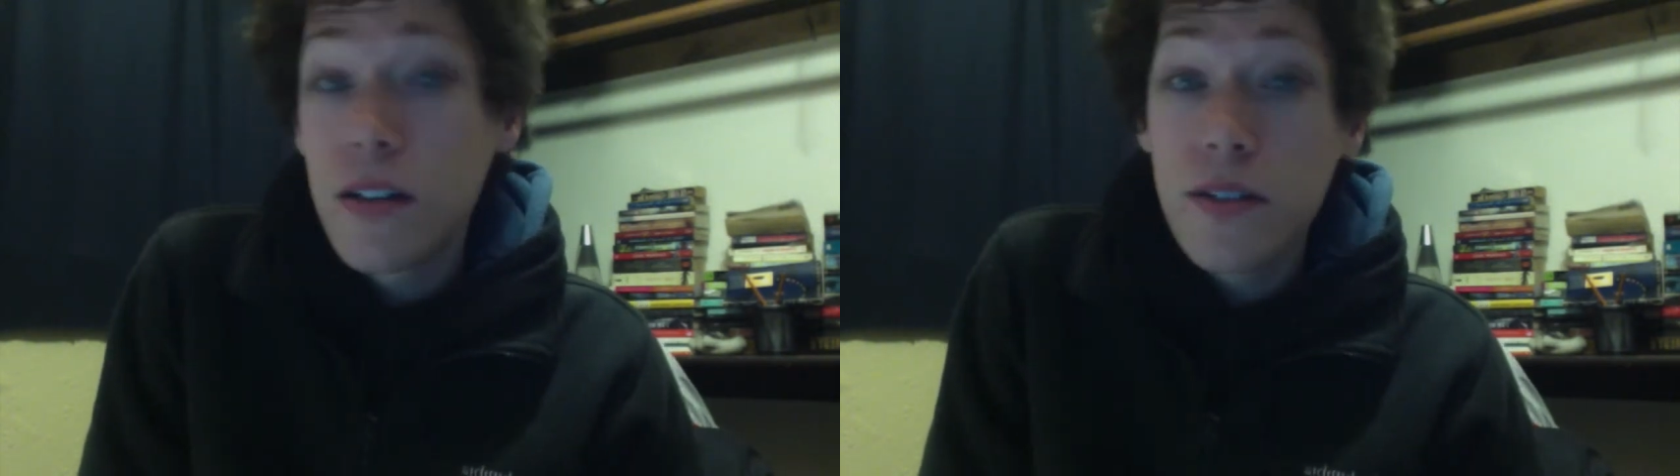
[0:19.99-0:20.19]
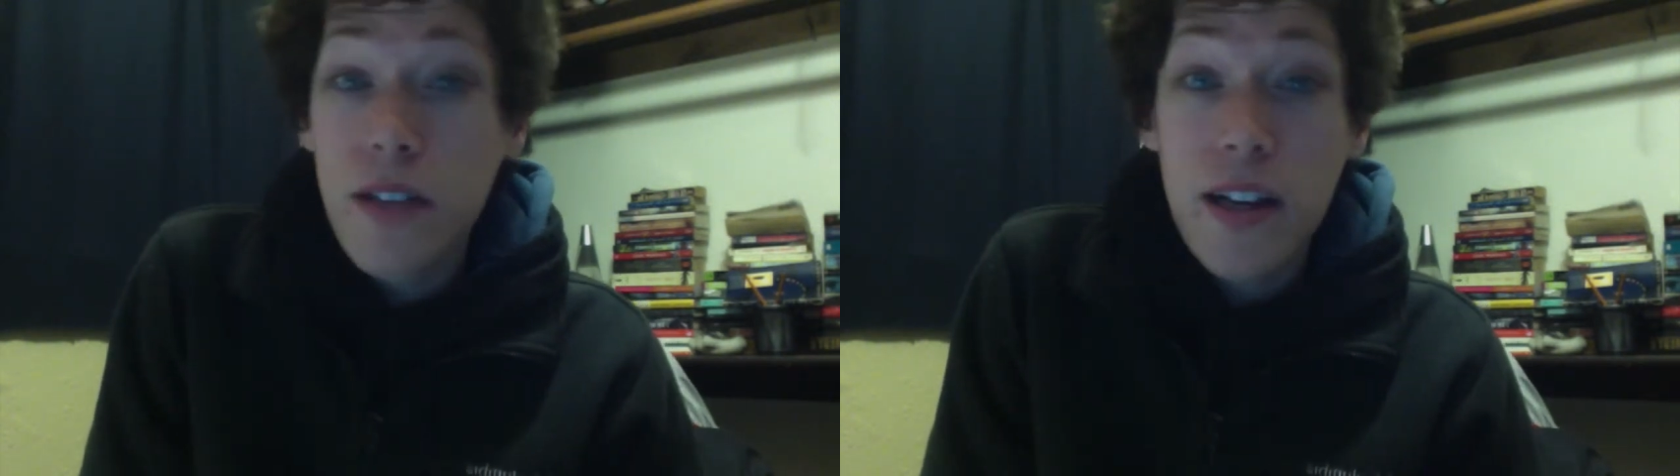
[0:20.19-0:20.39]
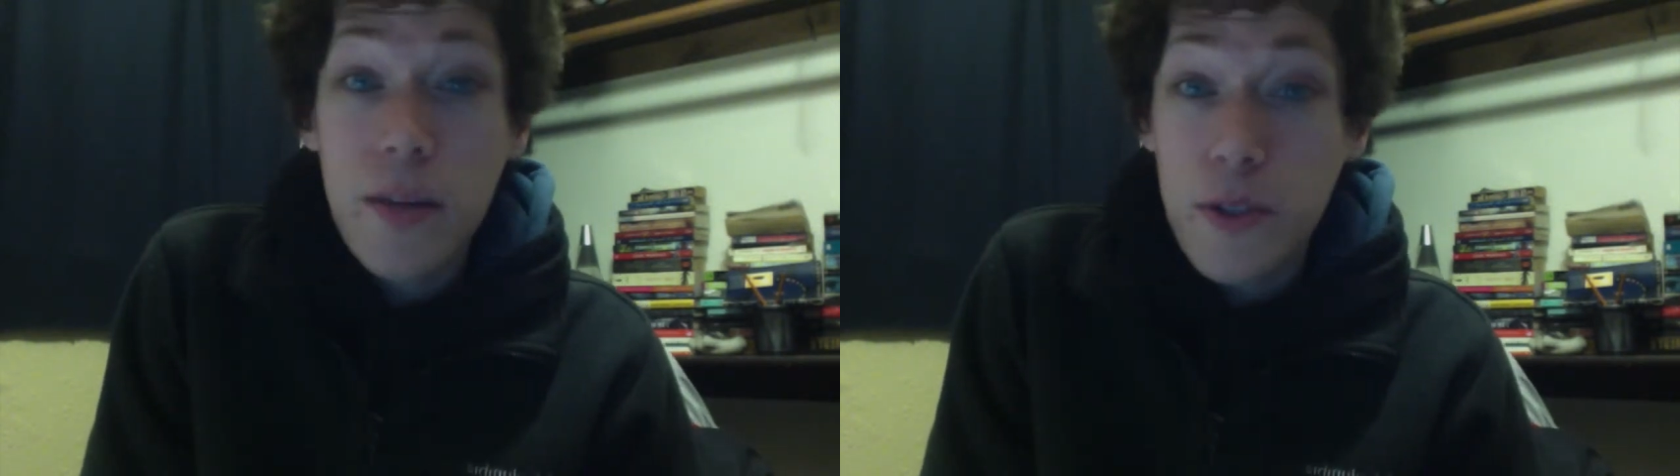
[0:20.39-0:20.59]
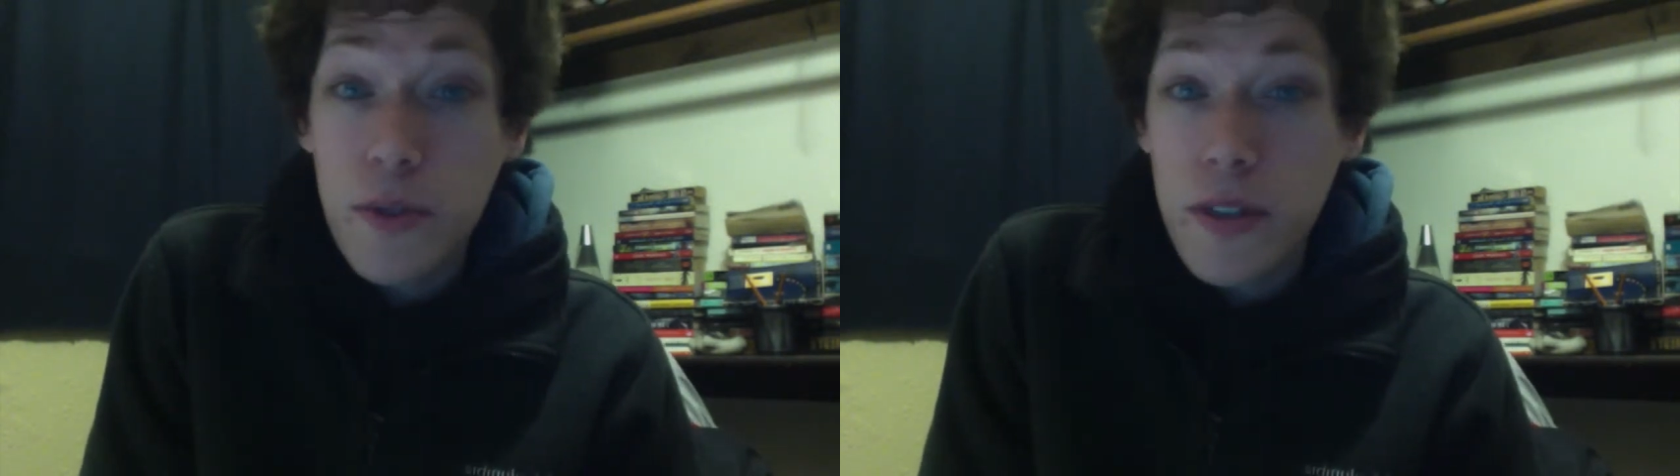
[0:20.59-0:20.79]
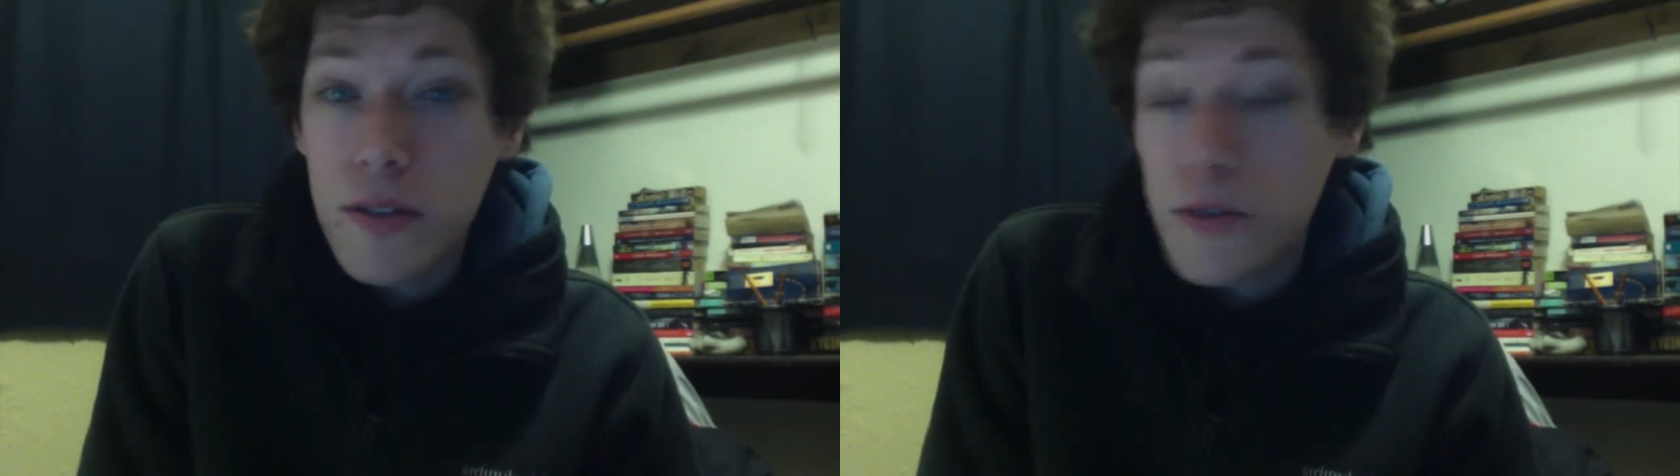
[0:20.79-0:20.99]
led up to
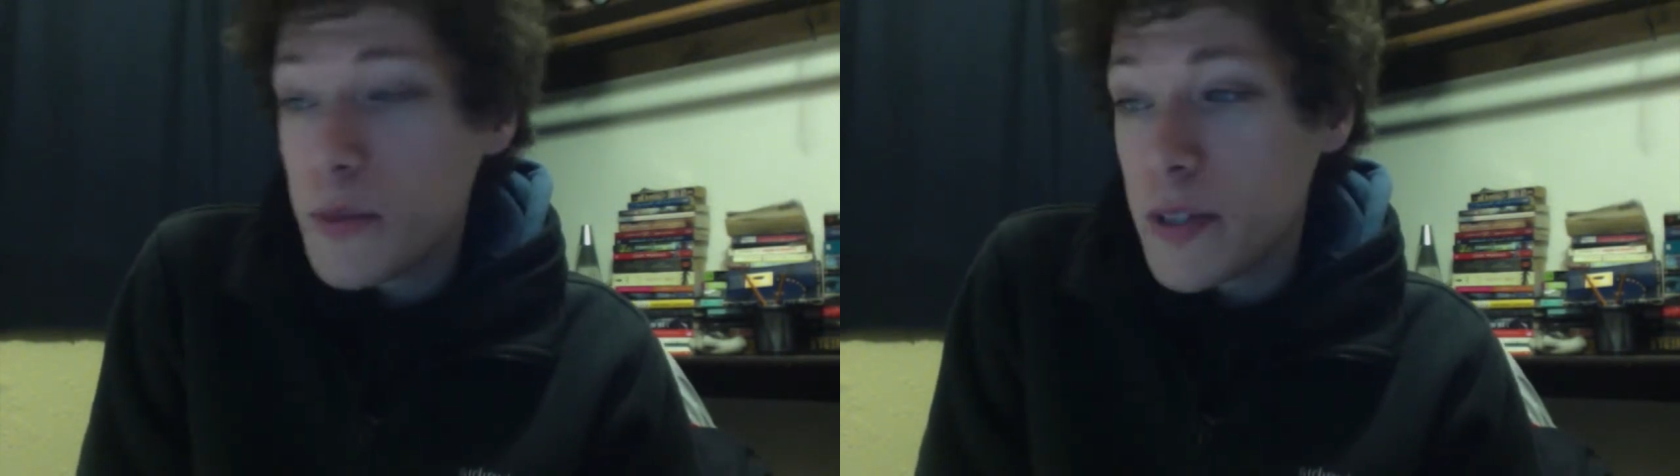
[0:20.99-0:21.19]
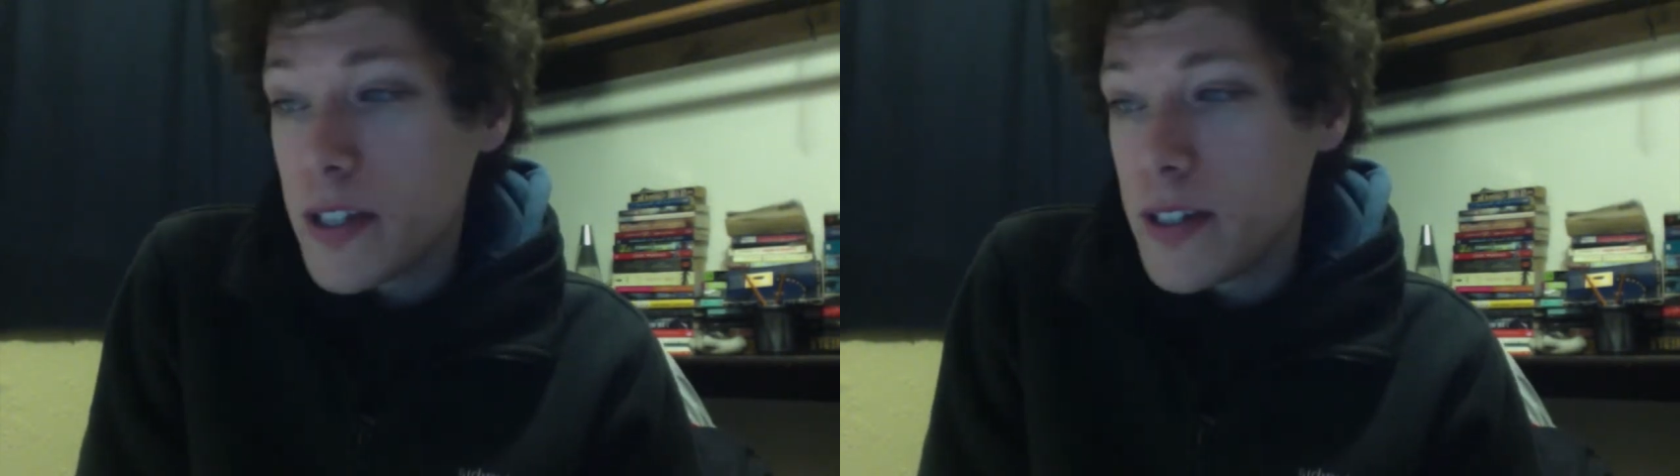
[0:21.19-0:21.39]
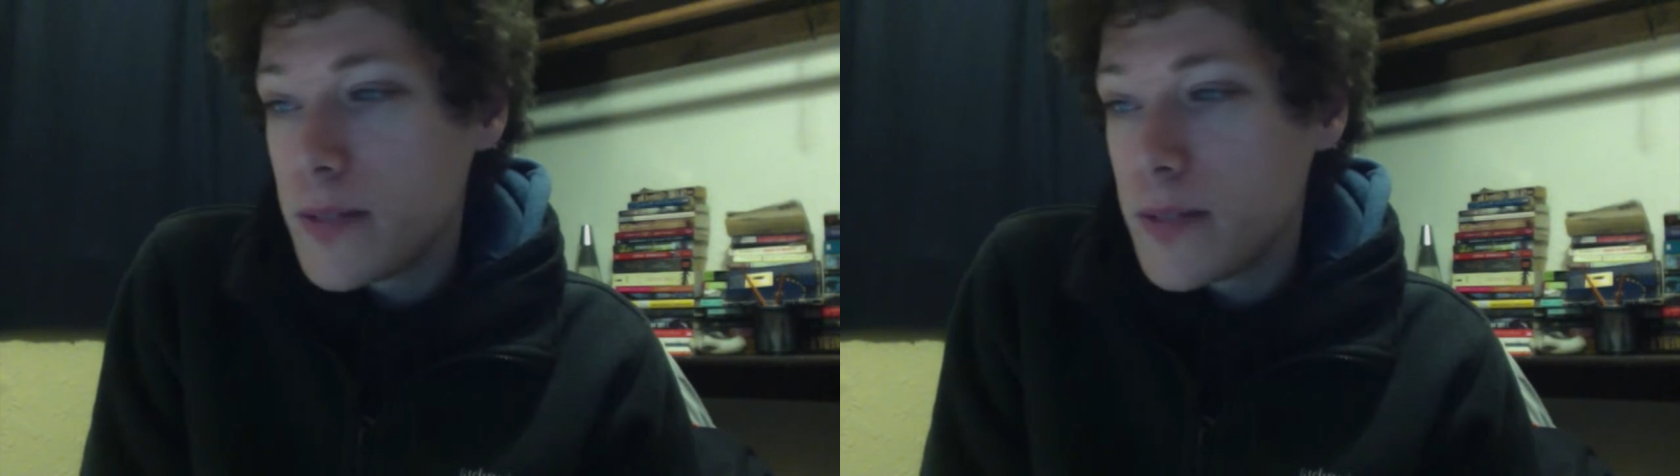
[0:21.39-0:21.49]
it ultimately.